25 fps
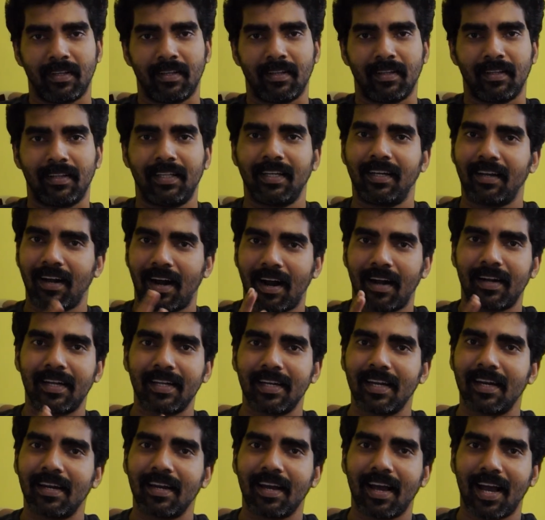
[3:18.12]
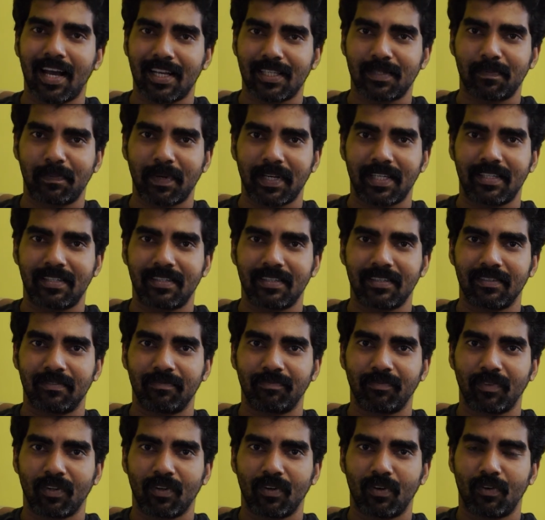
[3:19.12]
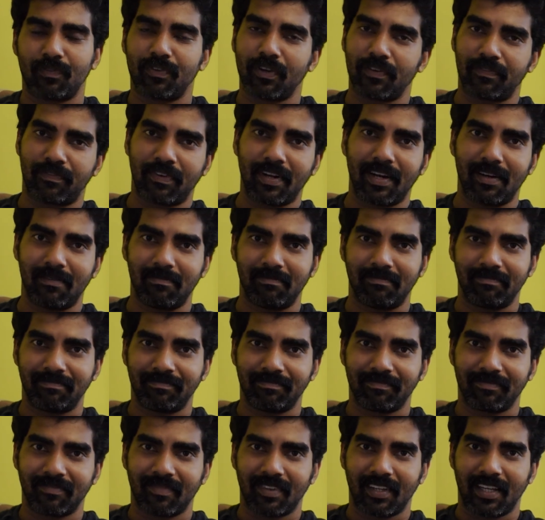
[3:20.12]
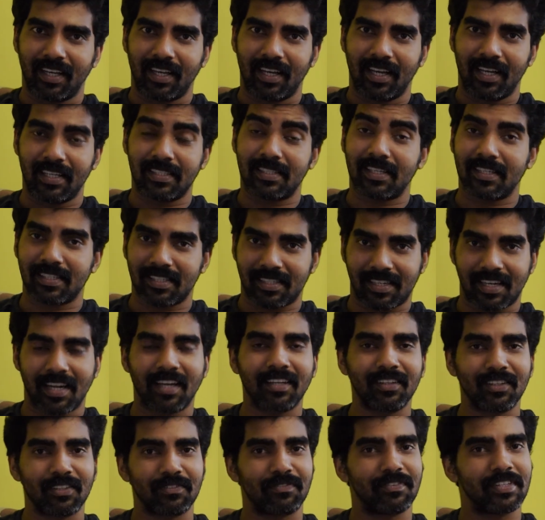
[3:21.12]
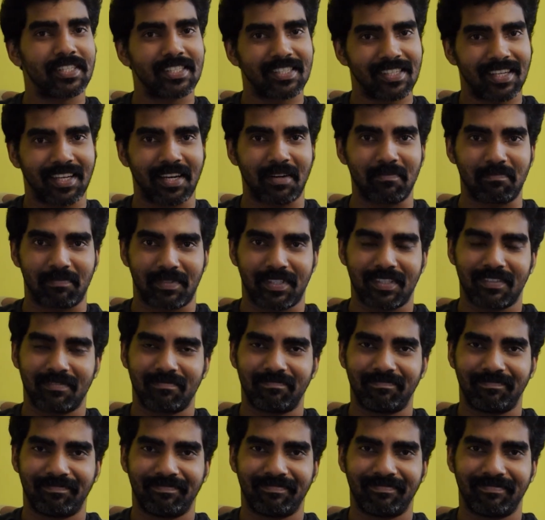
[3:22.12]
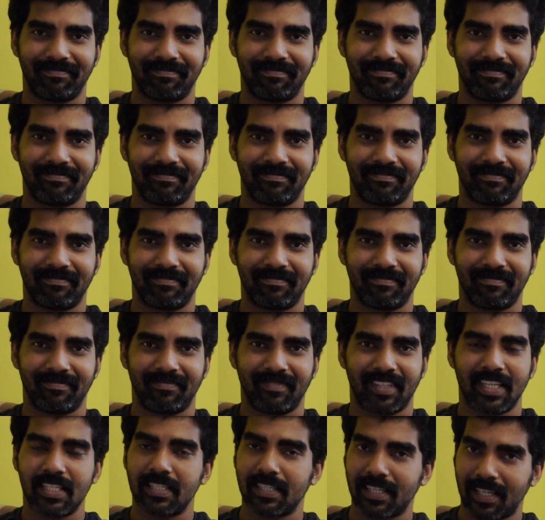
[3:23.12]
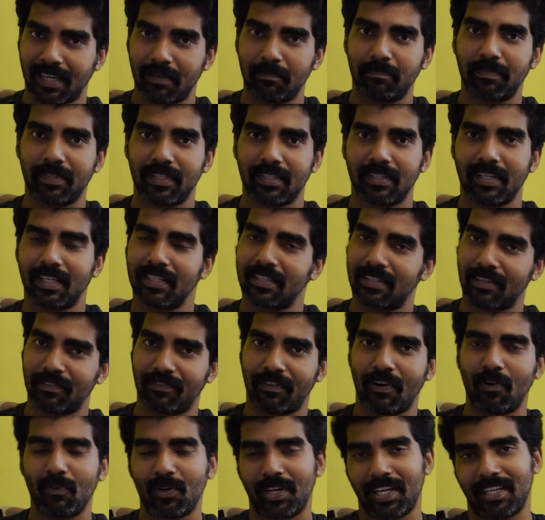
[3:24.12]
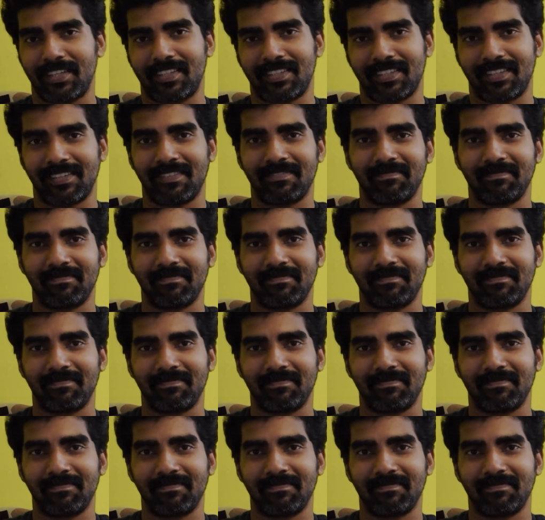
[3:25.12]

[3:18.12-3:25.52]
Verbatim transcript: The cardinal aspect of a film is the strength of its script. Script is the foundation.